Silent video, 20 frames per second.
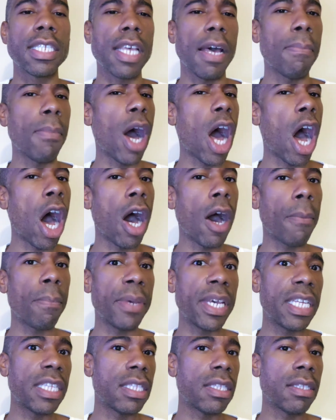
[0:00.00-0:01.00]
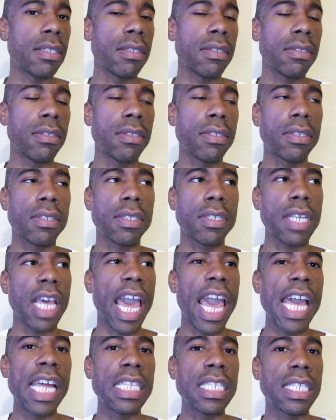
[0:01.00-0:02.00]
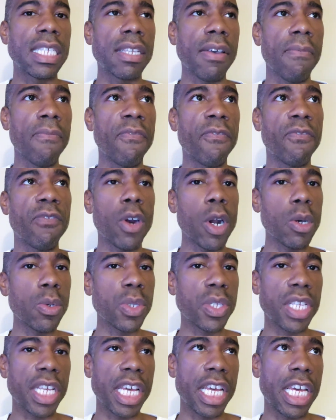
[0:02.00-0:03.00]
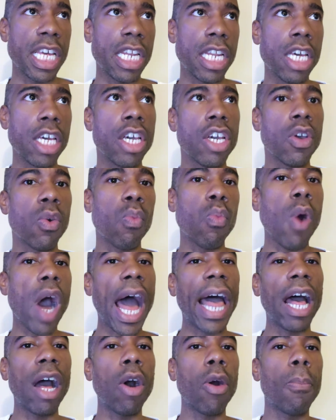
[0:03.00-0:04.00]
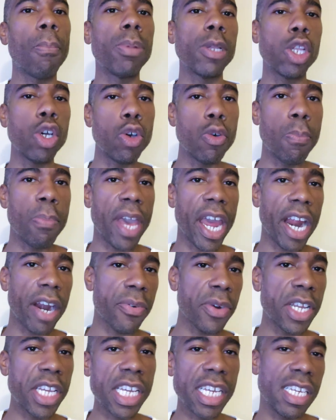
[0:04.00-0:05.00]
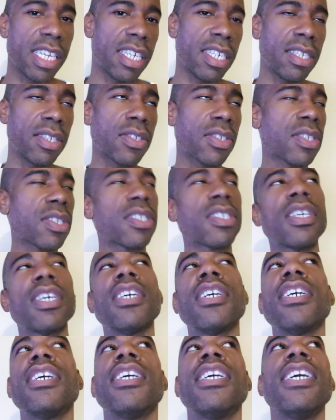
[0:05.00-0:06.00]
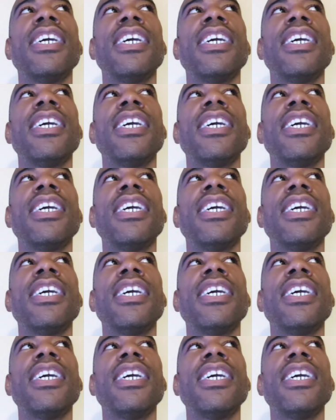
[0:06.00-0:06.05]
some almonds and some frozen wild blueberries